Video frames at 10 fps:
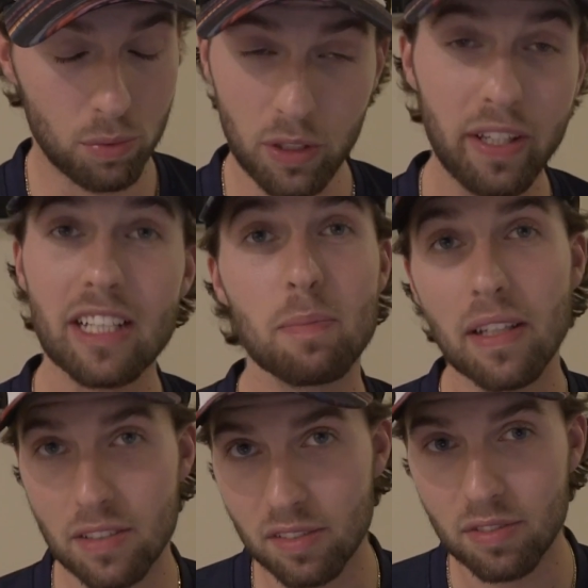really
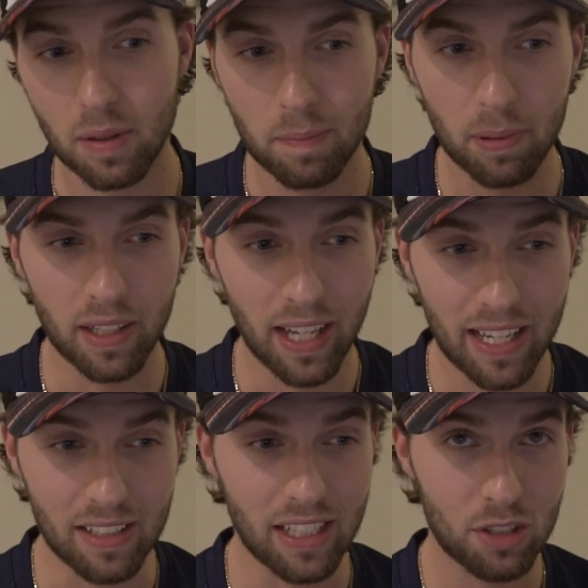expensive.
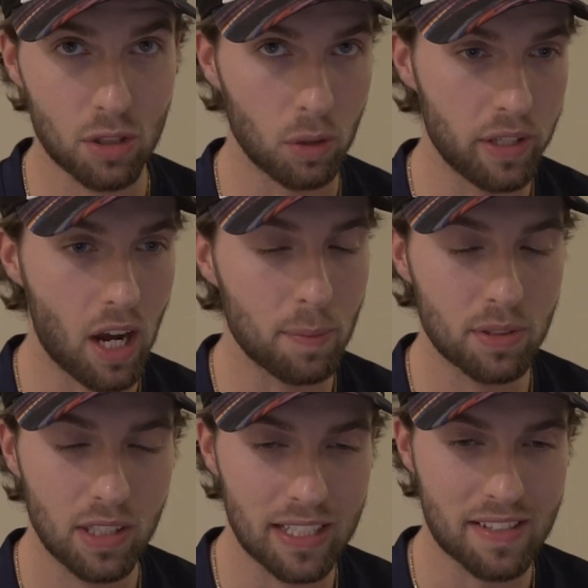But hey, it's your only
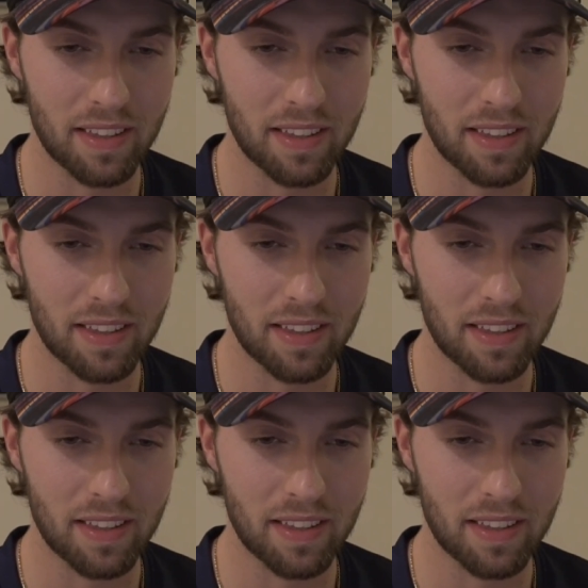option.